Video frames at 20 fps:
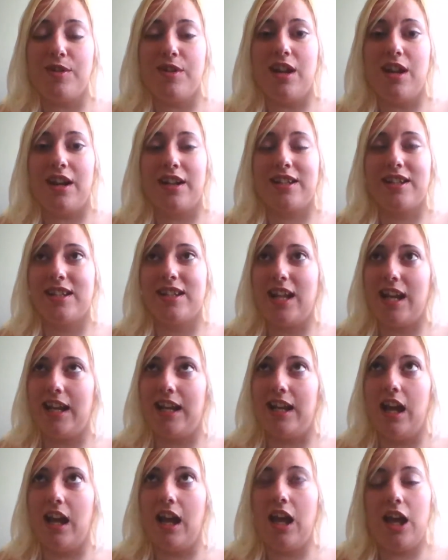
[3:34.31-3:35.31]
I'd say,
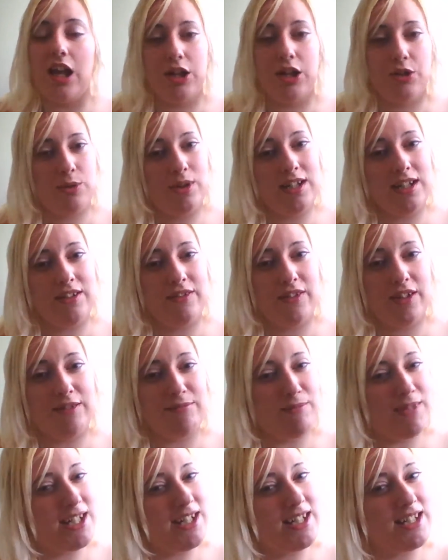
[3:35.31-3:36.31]
25
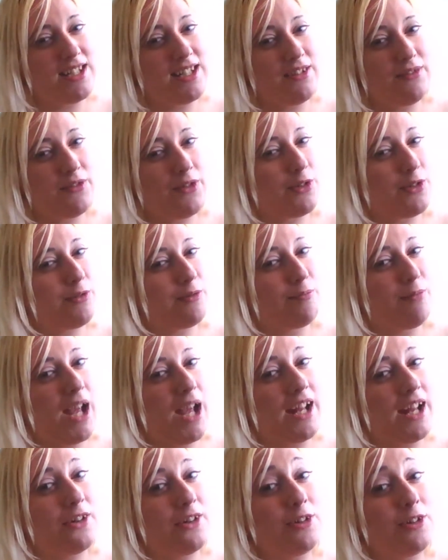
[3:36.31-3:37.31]
minutes of her
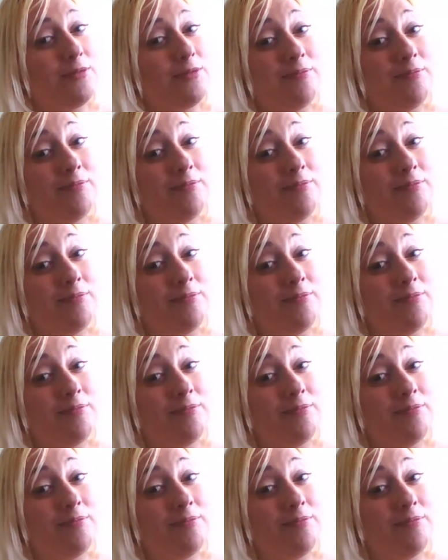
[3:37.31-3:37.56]
panel.